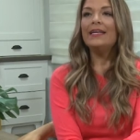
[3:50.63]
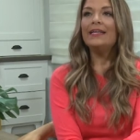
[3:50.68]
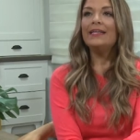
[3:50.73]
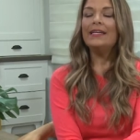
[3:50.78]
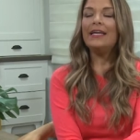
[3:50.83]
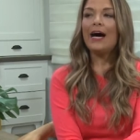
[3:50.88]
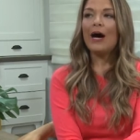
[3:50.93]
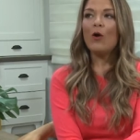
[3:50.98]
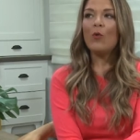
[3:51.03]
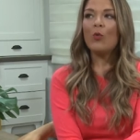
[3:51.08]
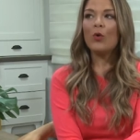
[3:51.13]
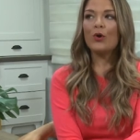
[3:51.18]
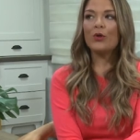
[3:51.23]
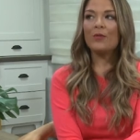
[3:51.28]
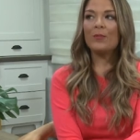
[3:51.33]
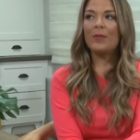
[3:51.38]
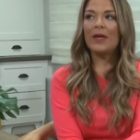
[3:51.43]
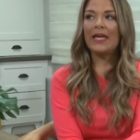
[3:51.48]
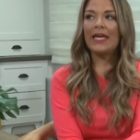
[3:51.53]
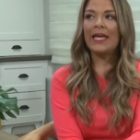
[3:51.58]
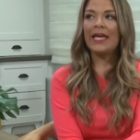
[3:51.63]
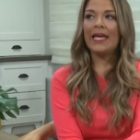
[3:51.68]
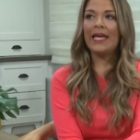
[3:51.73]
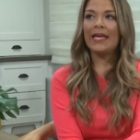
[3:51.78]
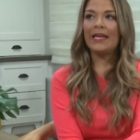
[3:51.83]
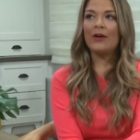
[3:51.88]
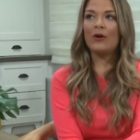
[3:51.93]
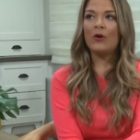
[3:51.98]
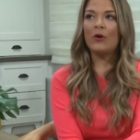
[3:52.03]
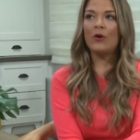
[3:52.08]
Not worth making
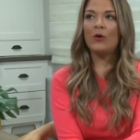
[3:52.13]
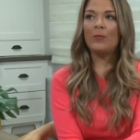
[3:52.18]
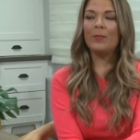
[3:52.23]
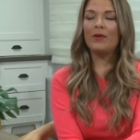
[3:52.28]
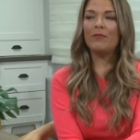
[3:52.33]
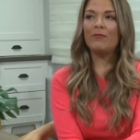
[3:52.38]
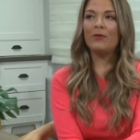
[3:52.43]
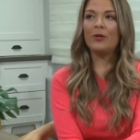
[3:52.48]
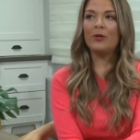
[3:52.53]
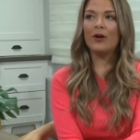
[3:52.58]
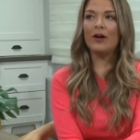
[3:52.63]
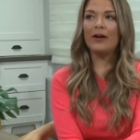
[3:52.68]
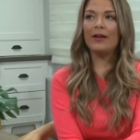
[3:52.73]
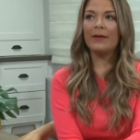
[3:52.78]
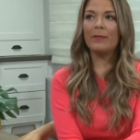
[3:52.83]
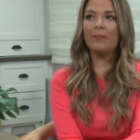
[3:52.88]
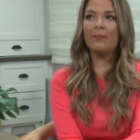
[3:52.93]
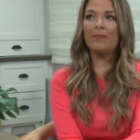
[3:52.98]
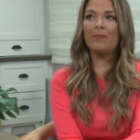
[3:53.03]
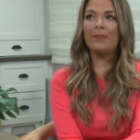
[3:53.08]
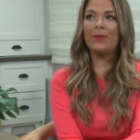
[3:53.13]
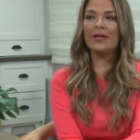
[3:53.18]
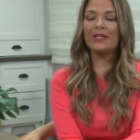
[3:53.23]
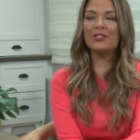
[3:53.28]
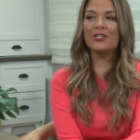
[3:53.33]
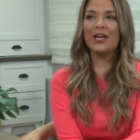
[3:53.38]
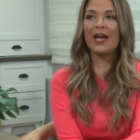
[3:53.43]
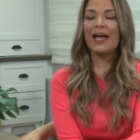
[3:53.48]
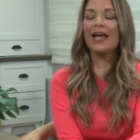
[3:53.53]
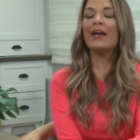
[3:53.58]
in a home if you're on a
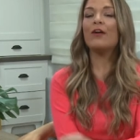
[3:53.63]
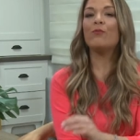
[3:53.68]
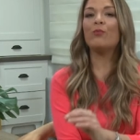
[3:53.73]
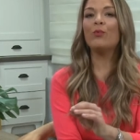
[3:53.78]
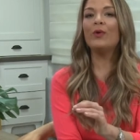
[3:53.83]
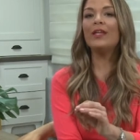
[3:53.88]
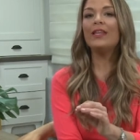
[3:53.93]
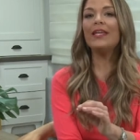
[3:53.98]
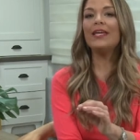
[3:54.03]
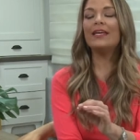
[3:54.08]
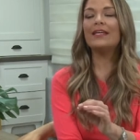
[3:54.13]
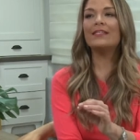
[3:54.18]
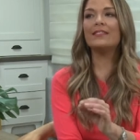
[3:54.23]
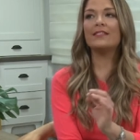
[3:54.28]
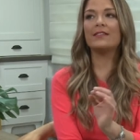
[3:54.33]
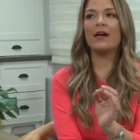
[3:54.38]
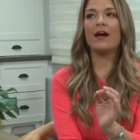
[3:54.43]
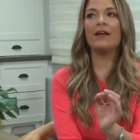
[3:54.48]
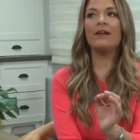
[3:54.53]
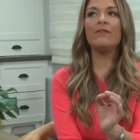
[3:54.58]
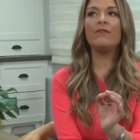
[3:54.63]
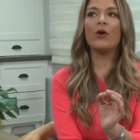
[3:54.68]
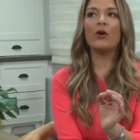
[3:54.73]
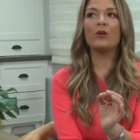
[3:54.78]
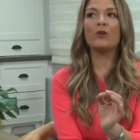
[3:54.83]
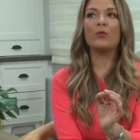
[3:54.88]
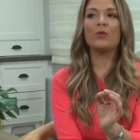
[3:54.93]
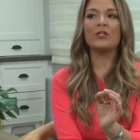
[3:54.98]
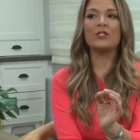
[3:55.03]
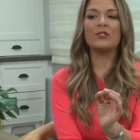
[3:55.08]
budget. It really, it's kind of a
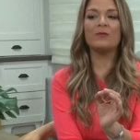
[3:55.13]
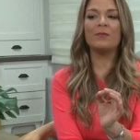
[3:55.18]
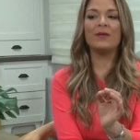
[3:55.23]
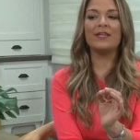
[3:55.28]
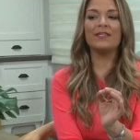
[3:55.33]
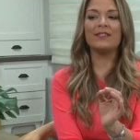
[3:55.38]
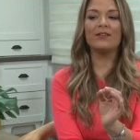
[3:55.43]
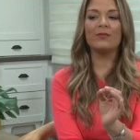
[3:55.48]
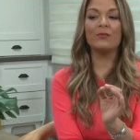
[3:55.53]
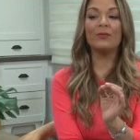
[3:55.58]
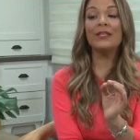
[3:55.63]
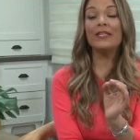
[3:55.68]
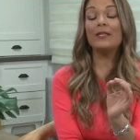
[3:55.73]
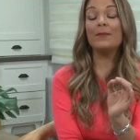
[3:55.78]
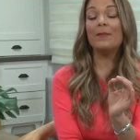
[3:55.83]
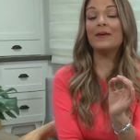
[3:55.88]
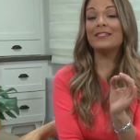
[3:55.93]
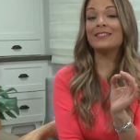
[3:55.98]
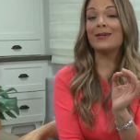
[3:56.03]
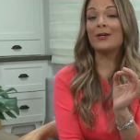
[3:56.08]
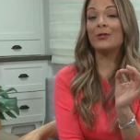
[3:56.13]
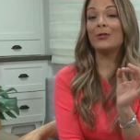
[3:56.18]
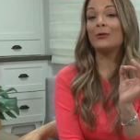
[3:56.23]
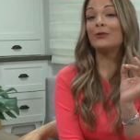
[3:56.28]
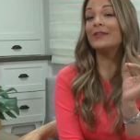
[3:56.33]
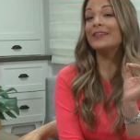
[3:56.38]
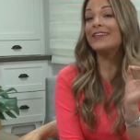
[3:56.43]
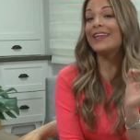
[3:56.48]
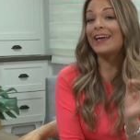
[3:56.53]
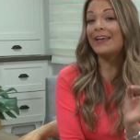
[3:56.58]
hard question because it really depends on your
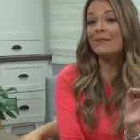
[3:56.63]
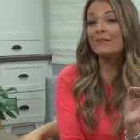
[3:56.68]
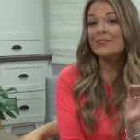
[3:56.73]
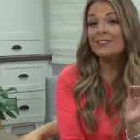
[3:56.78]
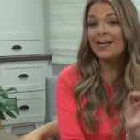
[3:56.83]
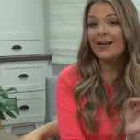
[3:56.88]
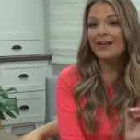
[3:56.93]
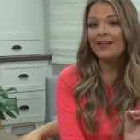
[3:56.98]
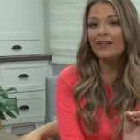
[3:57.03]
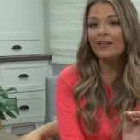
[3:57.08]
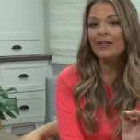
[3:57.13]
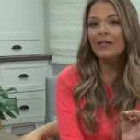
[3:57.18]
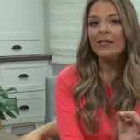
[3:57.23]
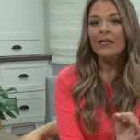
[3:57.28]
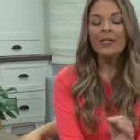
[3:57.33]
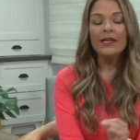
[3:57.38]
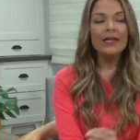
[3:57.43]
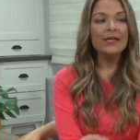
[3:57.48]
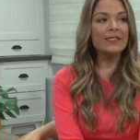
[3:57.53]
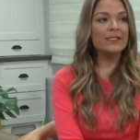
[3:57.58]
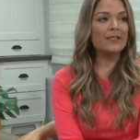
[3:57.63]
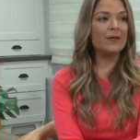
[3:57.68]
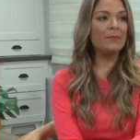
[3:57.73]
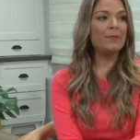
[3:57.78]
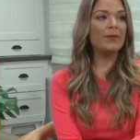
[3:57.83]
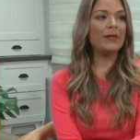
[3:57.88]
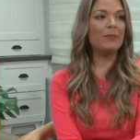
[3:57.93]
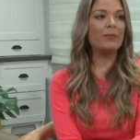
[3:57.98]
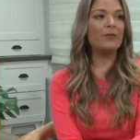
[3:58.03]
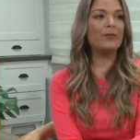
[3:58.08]
lifestyle. Some
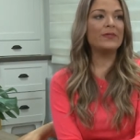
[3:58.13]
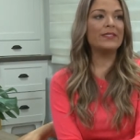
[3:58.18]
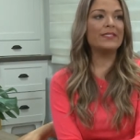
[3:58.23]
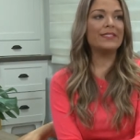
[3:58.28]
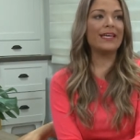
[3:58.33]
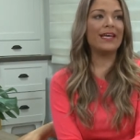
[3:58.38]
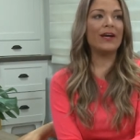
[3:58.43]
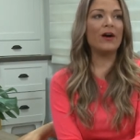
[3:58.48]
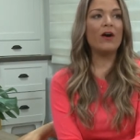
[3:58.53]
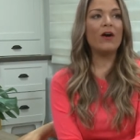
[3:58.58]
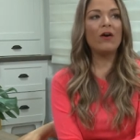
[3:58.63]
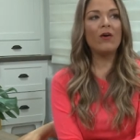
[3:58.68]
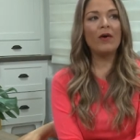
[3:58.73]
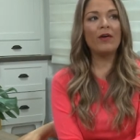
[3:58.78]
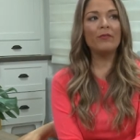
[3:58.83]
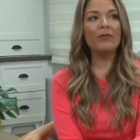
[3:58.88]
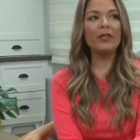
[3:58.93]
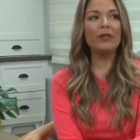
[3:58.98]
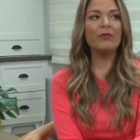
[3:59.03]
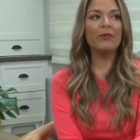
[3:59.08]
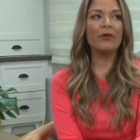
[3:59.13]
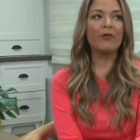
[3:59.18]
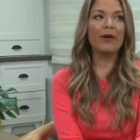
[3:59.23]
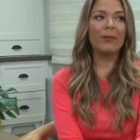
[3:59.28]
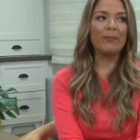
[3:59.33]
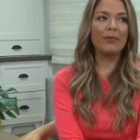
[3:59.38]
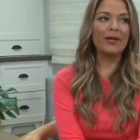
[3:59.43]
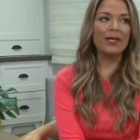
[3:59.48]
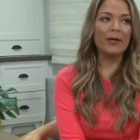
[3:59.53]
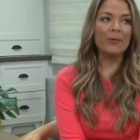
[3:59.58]
people would say, Oh, I really
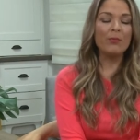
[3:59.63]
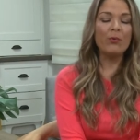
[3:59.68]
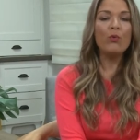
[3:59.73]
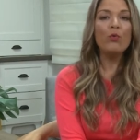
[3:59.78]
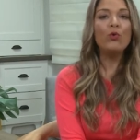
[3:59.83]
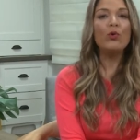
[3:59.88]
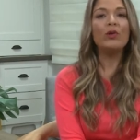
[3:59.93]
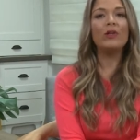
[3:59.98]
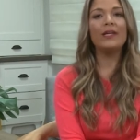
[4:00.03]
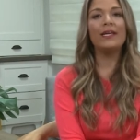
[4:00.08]
regret putting a pool